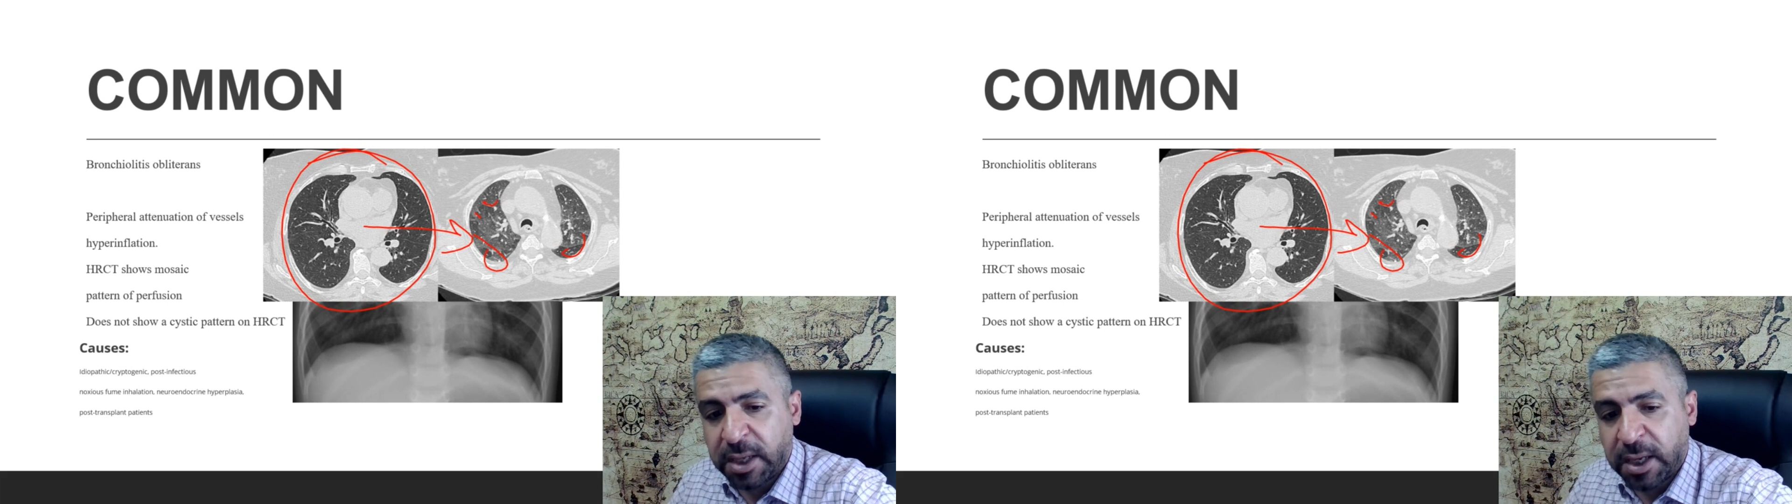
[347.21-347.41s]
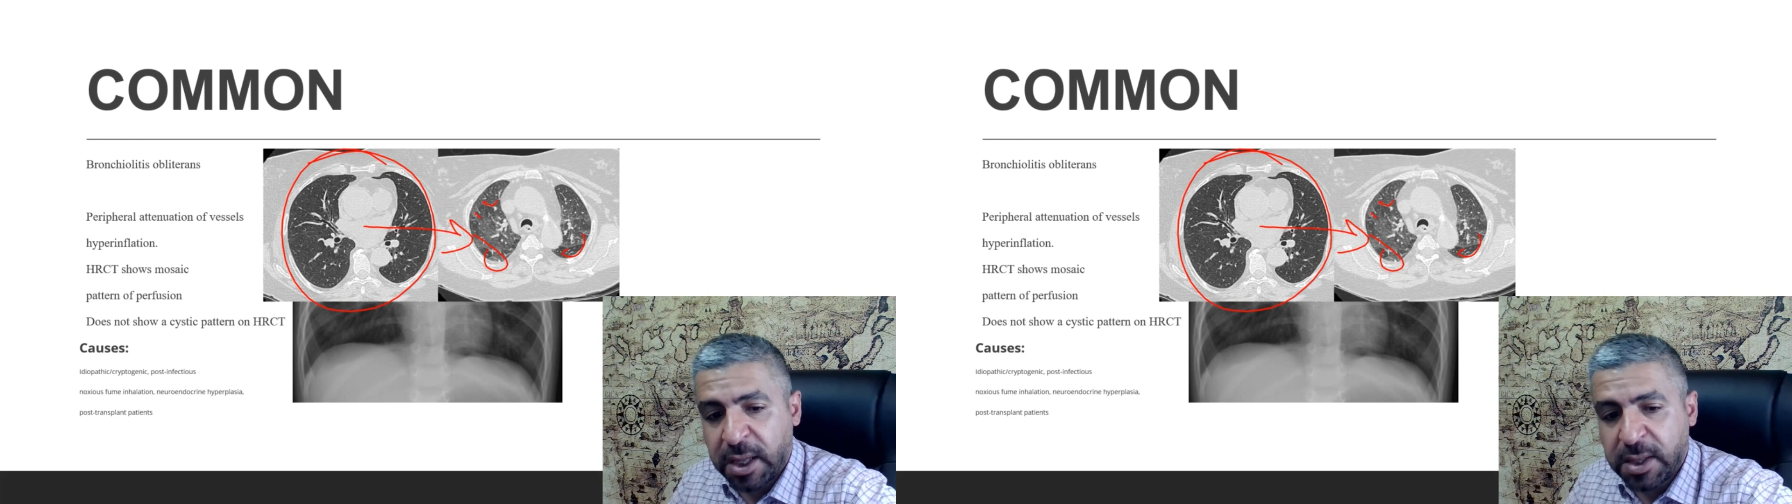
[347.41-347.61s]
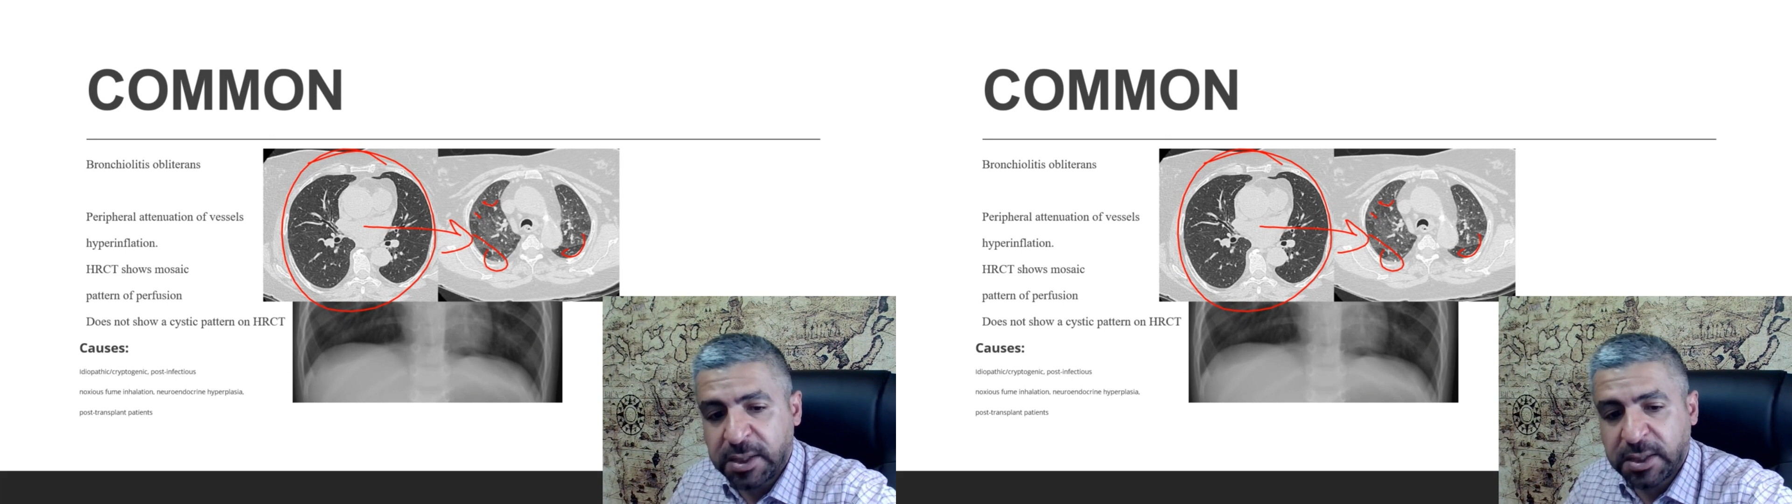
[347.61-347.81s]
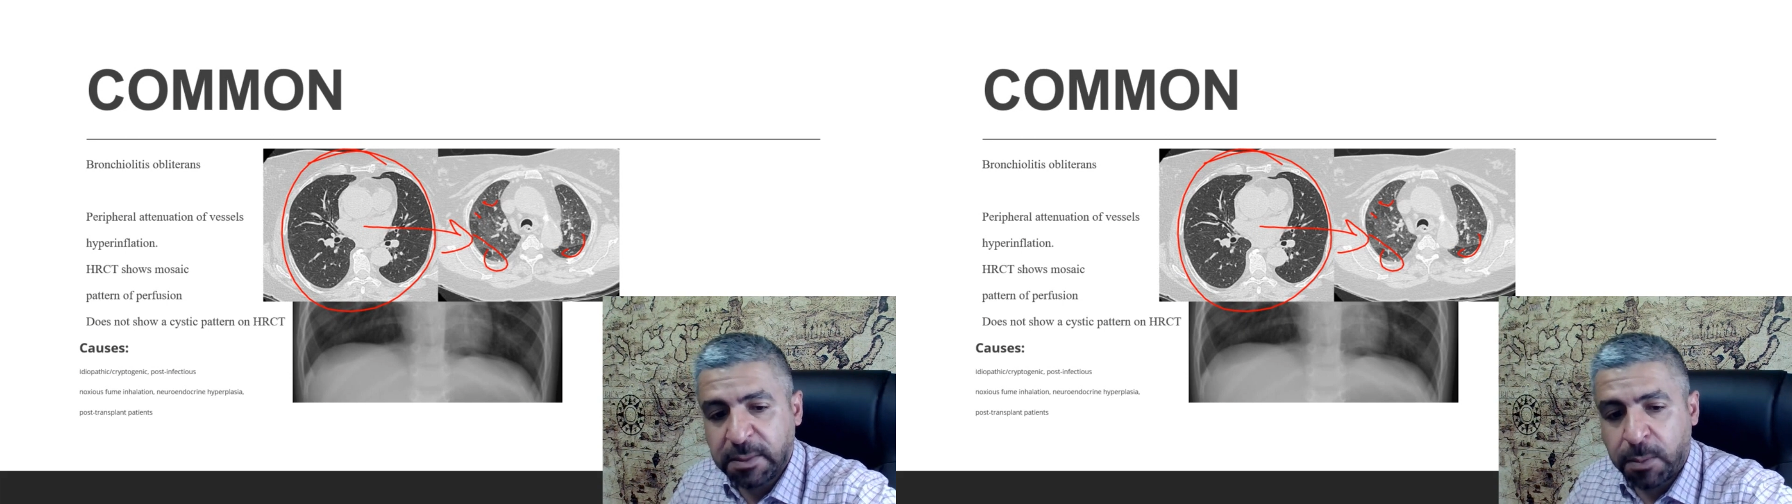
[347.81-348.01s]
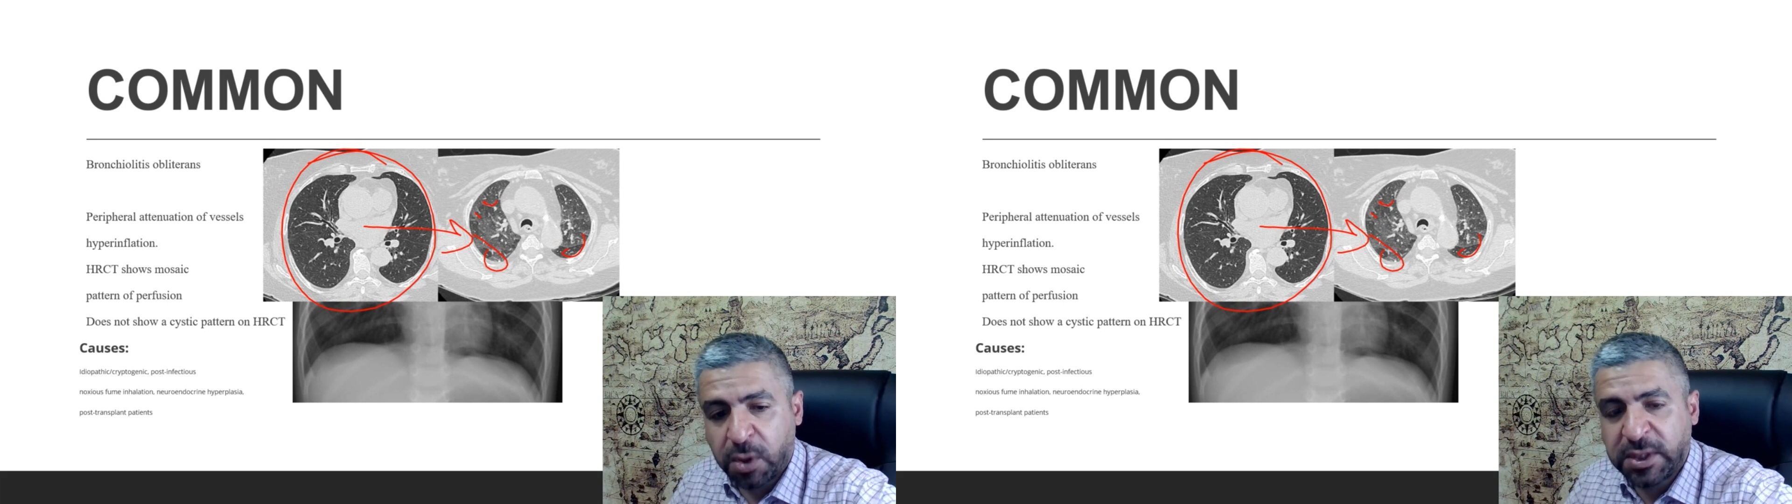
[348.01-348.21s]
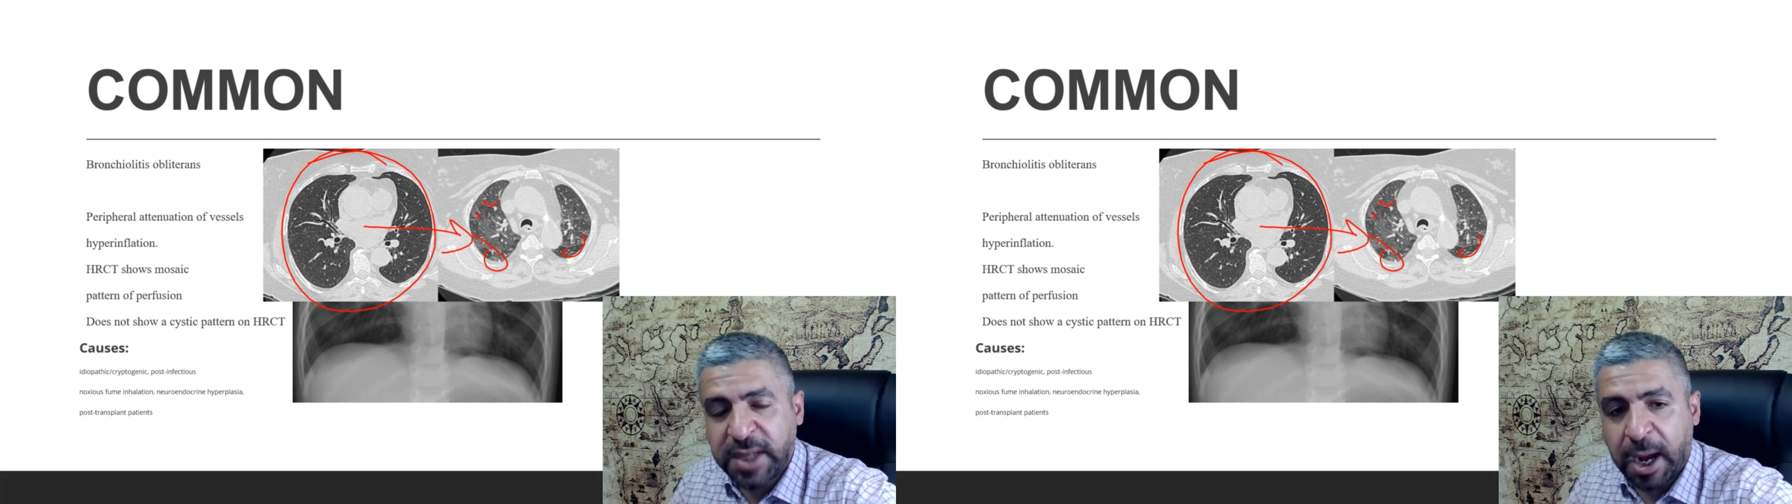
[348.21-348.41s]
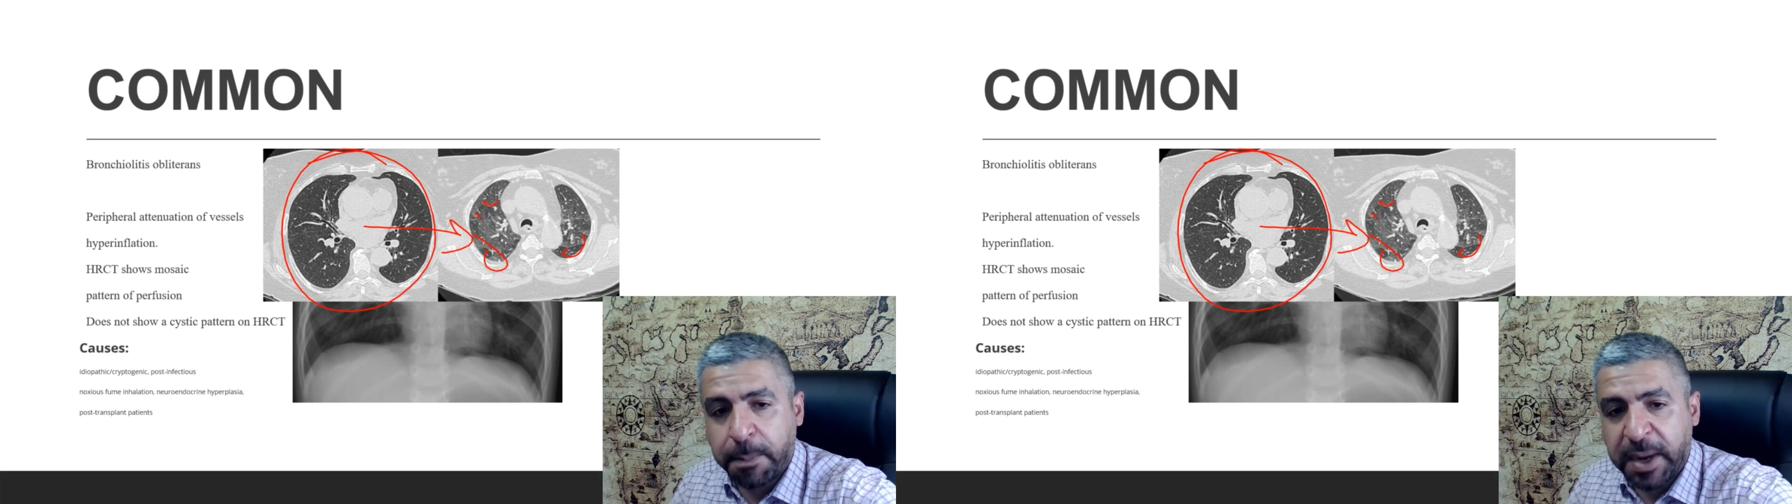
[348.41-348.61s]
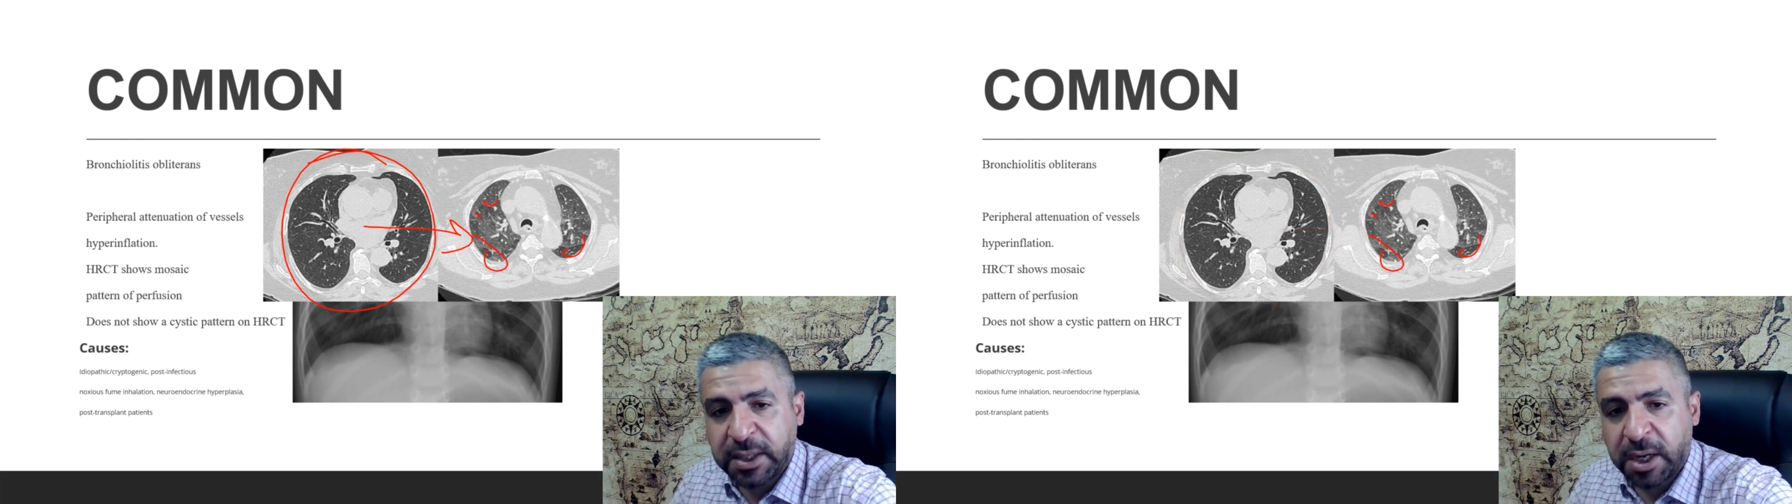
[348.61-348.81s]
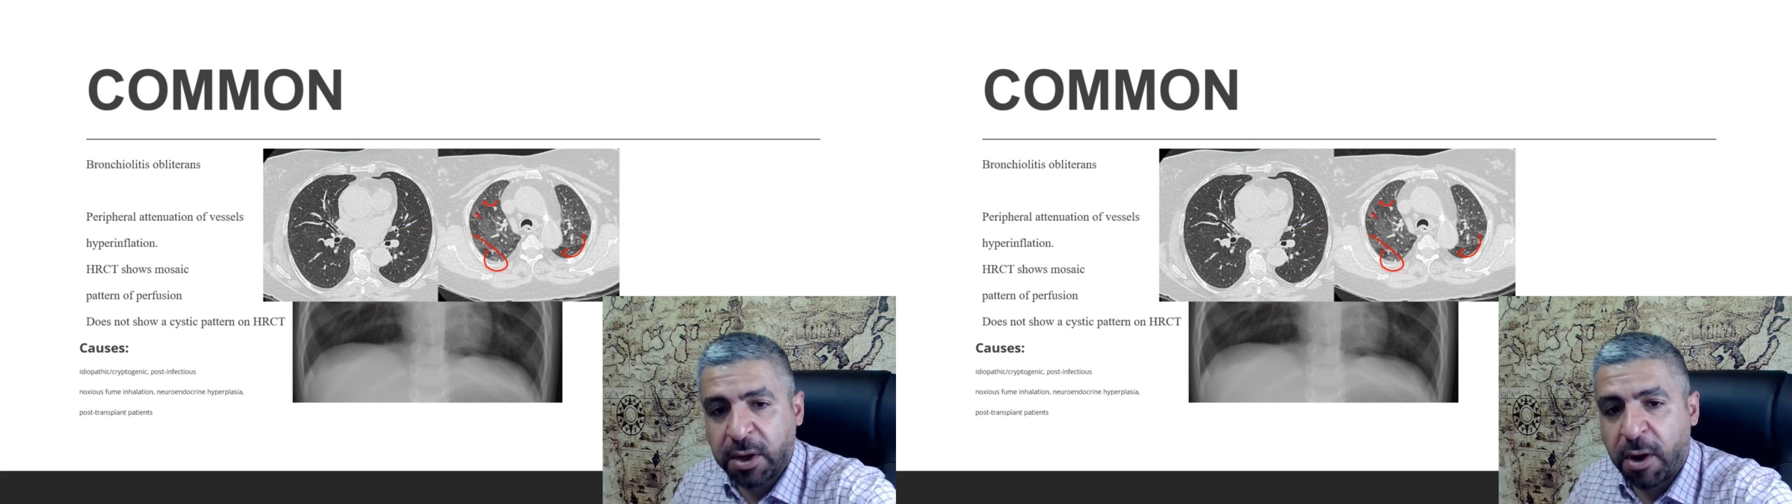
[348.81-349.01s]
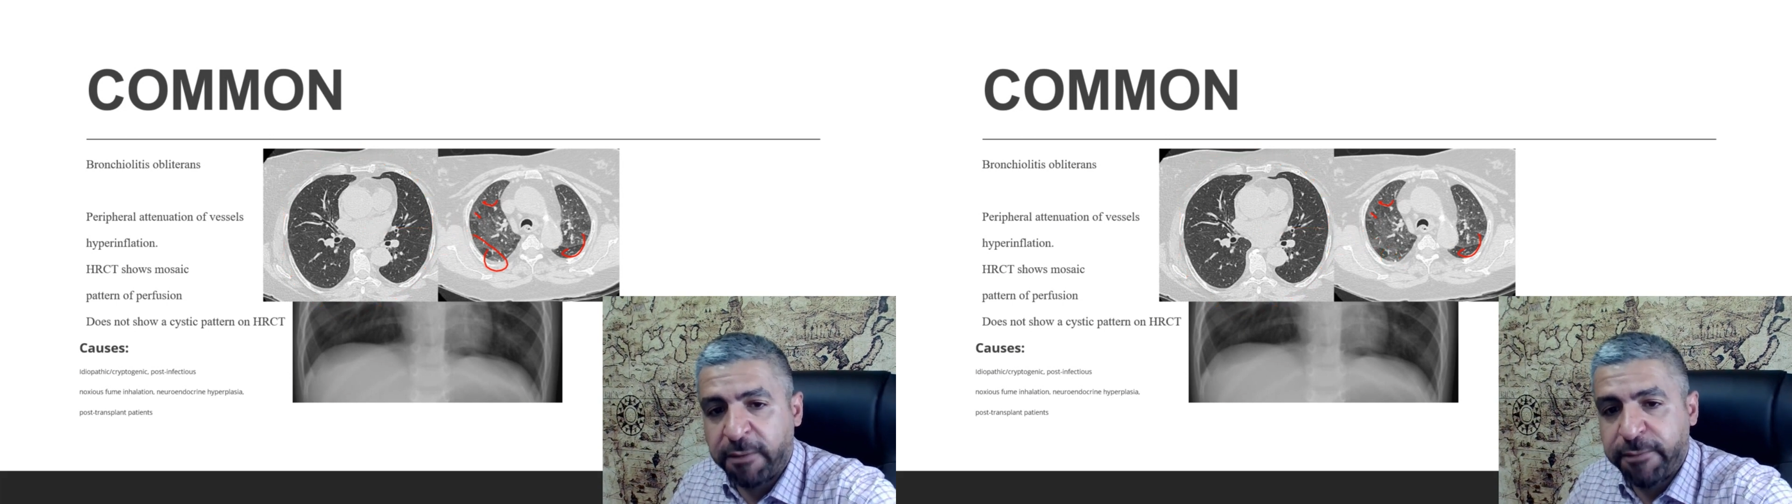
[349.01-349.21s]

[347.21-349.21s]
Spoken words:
in this mosaic pattern of